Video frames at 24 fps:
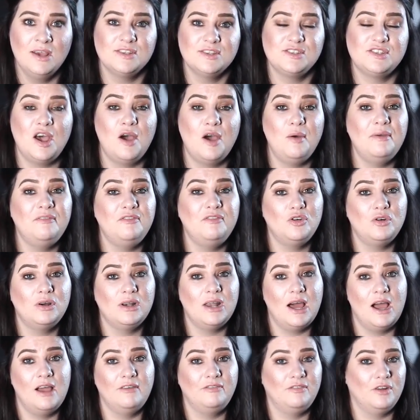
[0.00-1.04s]
So if you're a
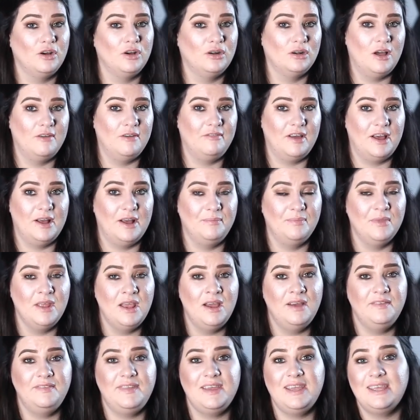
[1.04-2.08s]
lifelong lover,
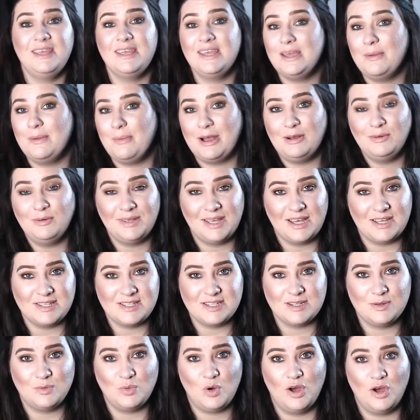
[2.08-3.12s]
thinking about
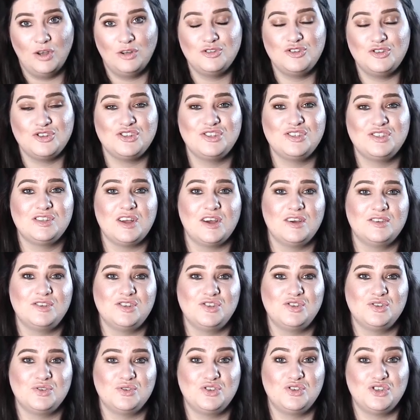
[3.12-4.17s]
getting one, or just
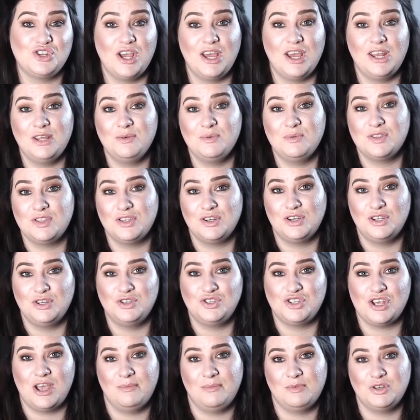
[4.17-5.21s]
started your journey with your
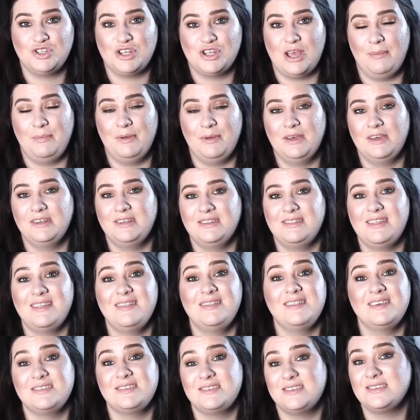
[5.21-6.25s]
new German Shepherd,
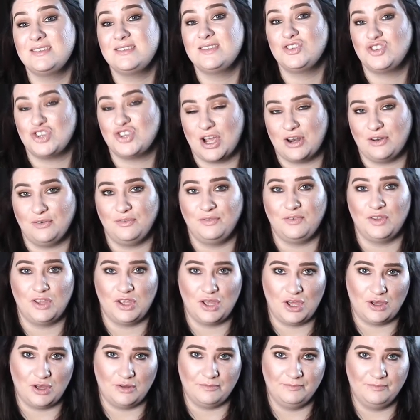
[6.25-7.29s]
then this is the channel for
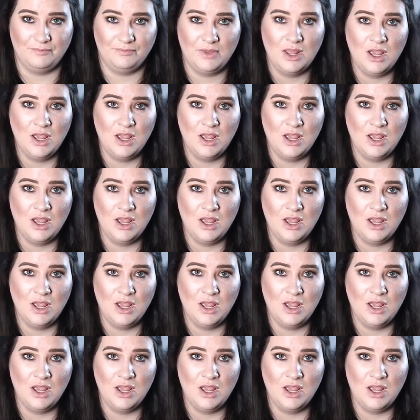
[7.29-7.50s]
you.